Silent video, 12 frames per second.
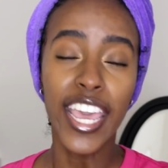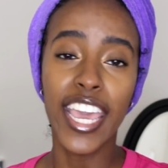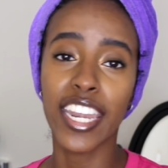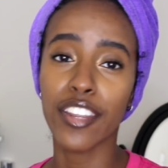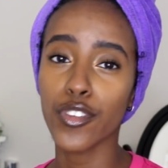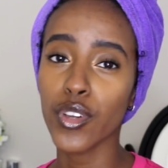
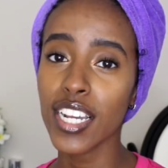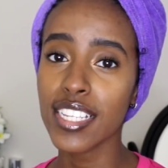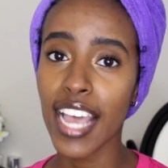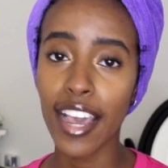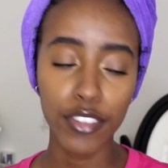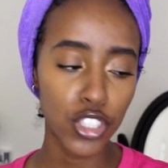And if you guys
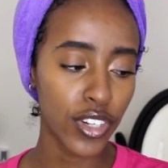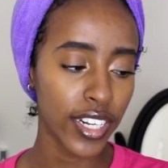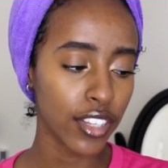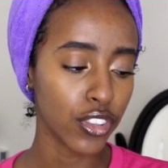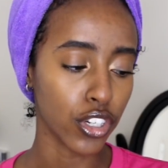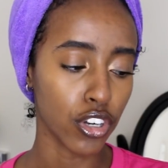haven't tried
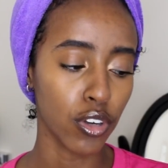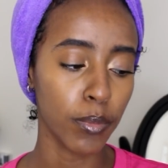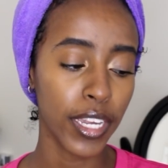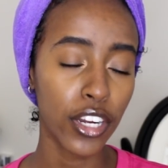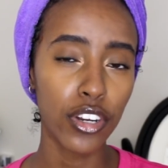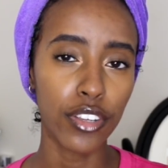out the curl maker,